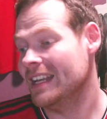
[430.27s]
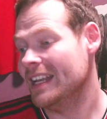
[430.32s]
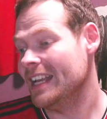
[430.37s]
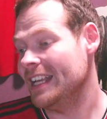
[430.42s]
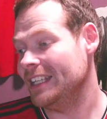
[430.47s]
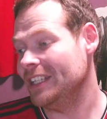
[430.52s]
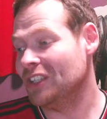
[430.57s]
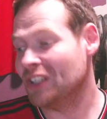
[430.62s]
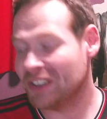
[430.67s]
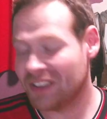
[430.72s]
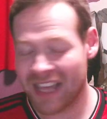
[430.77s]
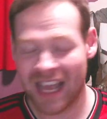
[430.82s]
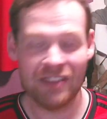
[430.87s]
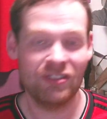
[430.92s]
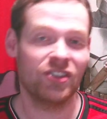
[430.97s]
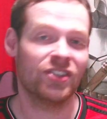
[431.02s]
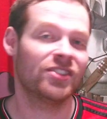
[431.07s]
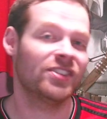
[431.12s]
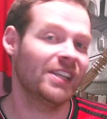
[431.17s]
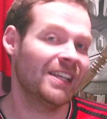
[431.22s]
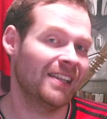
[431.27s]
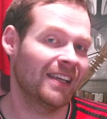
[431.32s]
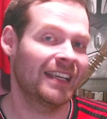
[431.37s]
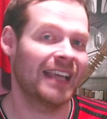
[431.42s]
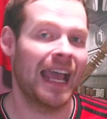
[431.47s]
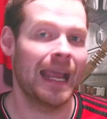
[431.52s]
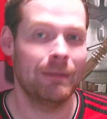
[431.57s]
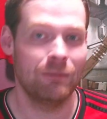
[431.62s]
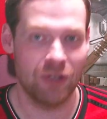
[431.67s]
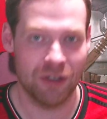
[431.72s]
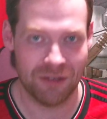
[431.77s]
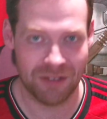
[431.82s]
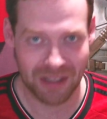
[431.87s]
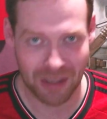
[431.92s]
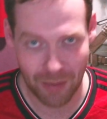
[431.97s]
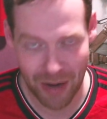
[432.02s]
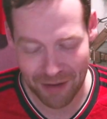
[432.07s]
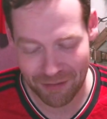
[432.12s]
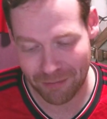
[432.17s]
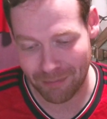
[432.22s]
you could then just see the game drifting
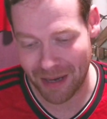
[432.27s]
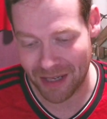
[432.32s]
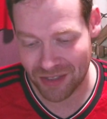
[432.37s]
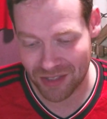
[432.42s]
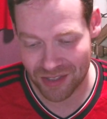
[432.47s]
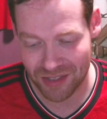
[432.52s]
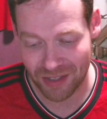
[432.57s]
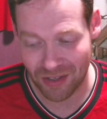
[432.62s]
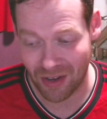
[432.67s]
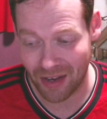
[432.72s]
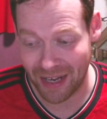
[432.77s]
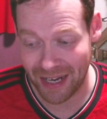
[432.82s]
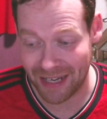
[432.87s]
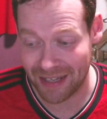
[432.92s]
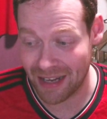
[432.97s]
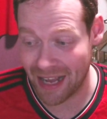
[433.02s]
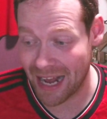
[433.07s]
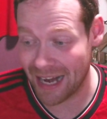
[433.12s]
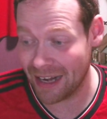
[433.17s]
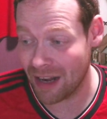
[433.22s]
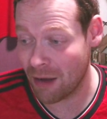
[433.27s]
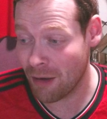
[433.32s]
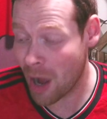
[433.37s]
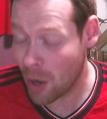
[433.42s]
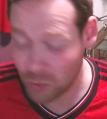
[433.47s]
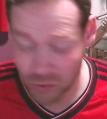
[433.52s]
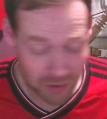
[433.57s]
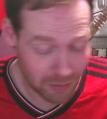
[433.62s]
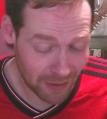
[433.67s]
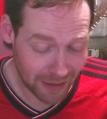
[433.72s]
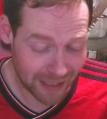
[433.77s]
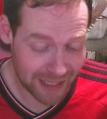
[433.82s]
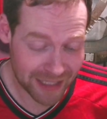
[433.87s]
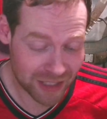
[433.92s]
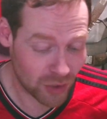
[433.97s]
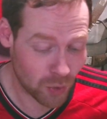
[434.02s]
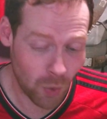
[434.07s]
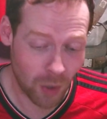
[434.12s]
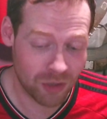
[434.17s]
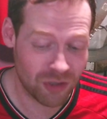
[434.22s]
away from Manchester United. And ultimately,
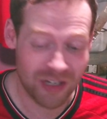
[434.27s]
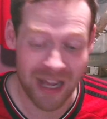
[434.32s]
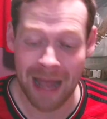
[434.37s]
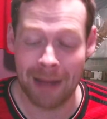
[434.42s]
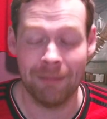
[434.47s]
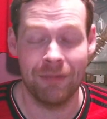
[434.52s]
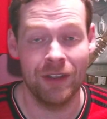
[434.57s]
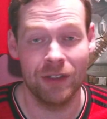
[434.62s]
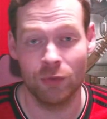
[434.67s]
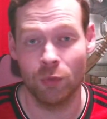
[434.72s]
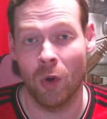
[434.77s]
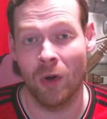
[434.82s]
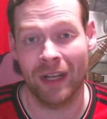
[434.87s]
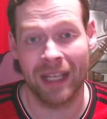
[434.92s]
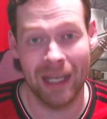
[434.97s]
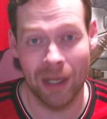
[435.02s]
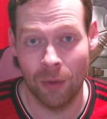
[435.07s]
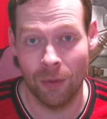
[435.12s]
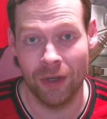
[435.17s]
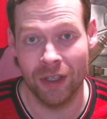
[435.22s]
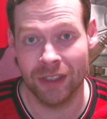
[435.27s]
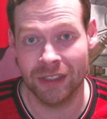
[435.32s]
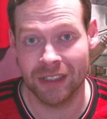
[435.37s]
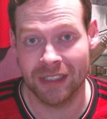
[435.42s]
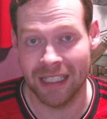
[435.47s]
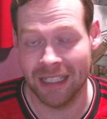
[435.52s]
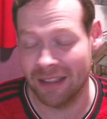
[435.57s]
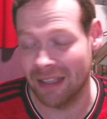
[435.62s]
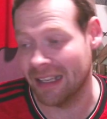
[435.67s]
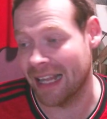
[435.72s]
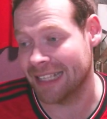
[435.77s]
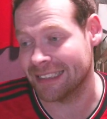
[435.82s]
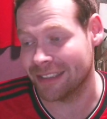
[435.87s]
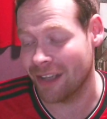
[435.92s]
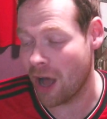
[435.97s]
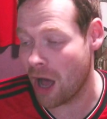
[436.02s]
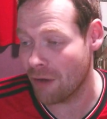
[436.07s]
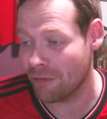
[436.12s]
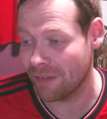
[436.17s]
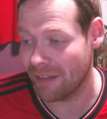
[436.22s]
squad depth is what killed us in the latter
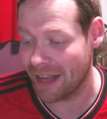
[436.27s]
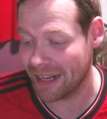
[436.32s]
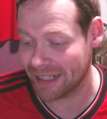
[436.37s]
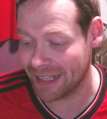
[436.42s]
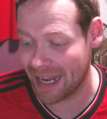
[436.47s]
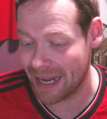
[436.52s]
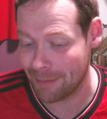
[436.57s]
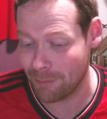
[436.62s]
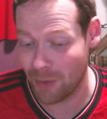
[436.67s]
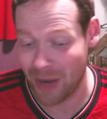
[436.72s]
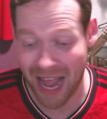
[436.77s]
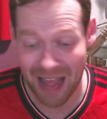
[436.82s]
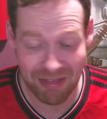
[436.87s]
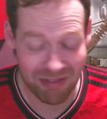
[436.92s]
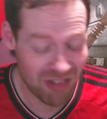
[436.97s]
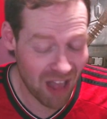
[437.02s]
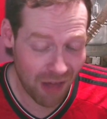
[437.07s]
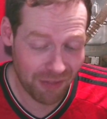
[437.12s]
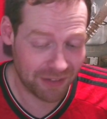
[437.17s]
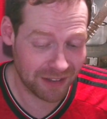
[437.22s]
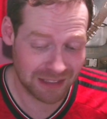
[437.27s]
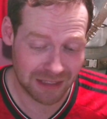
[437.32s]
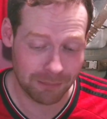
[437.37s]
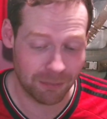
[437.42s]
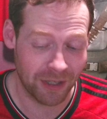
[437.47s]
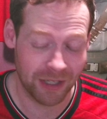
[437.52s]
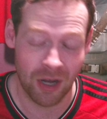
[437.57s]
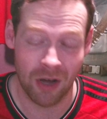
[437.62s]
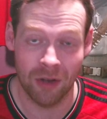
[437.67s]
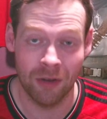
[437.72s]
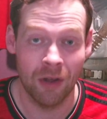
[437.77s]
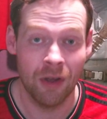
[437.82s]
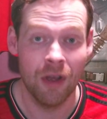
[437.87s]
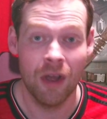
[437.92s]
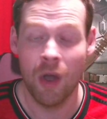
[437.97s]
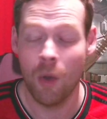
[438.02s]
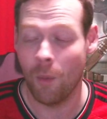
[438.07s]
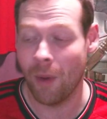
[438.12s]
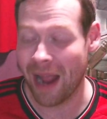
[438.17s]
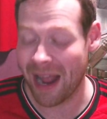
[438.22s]
half of that game. We had nothing to bring on.
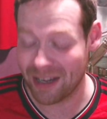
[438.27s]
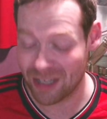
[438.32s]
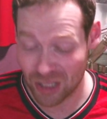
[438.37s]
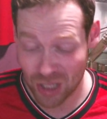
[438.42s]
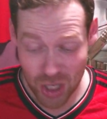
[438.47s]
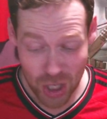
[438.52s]
We had